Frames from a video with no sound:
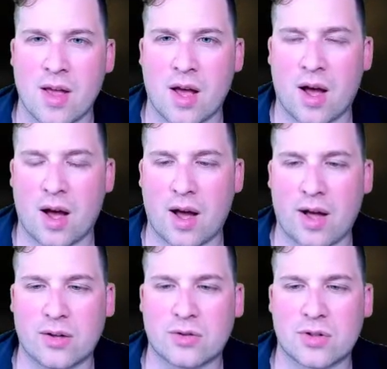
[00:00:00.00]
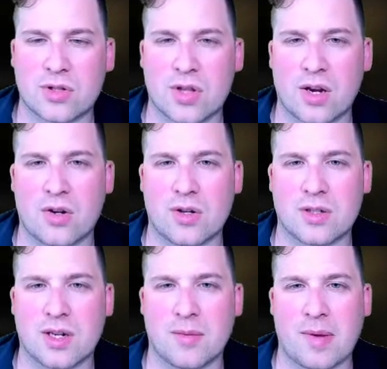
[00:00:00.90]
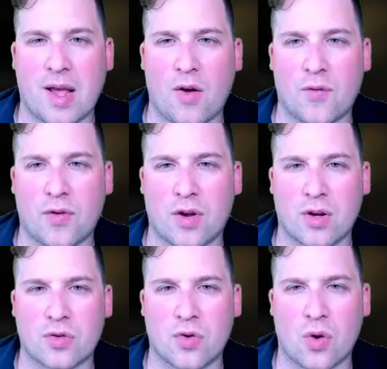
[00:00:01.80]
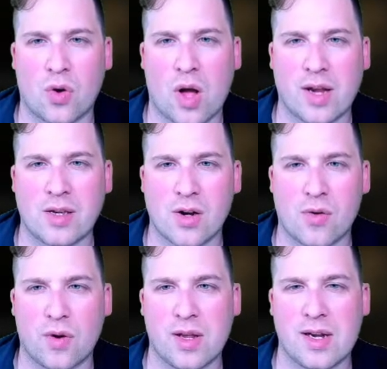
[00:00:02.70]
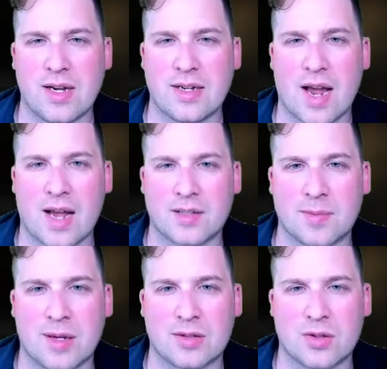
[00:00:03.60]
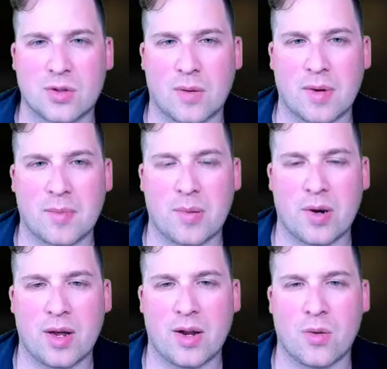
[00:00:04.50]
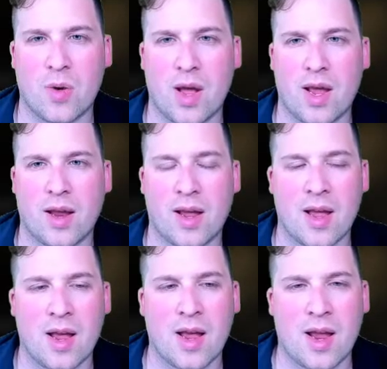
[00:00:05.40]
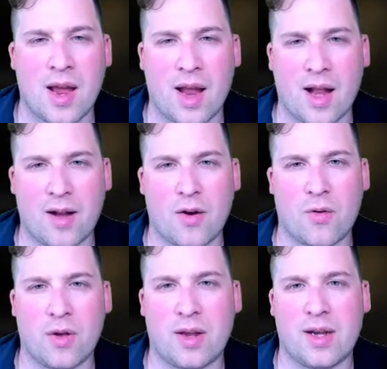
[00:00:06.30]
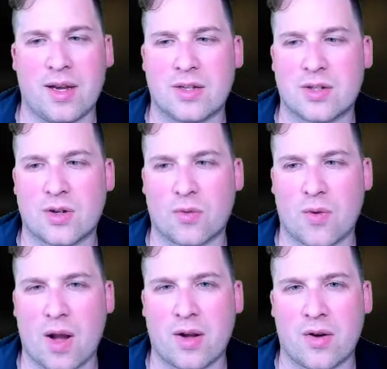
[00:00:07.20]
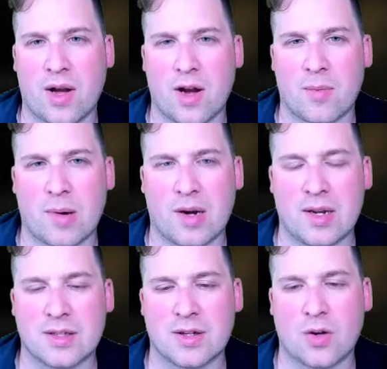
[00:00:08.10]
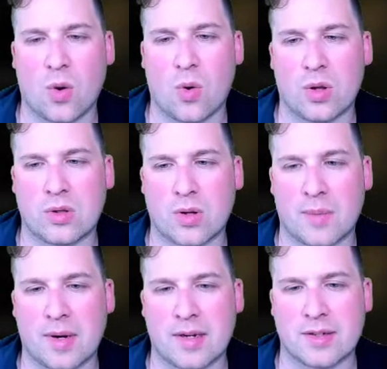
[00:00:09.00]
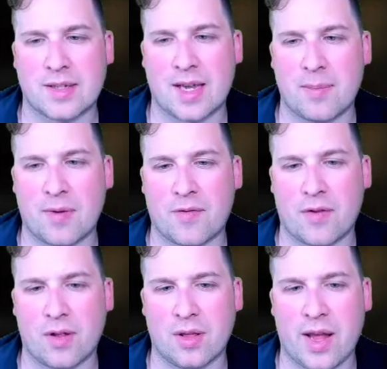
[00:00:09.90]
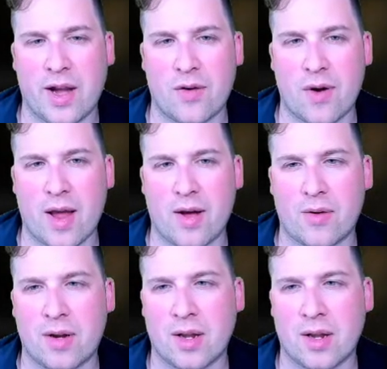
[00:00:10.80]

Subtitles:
Alzur's Thunder is going to be helpful control. I don't really need Taskmaster, so I'm going to put it away. And I don't really need Surrender here, but it is a gold, so I'm going to just keep it for a later round.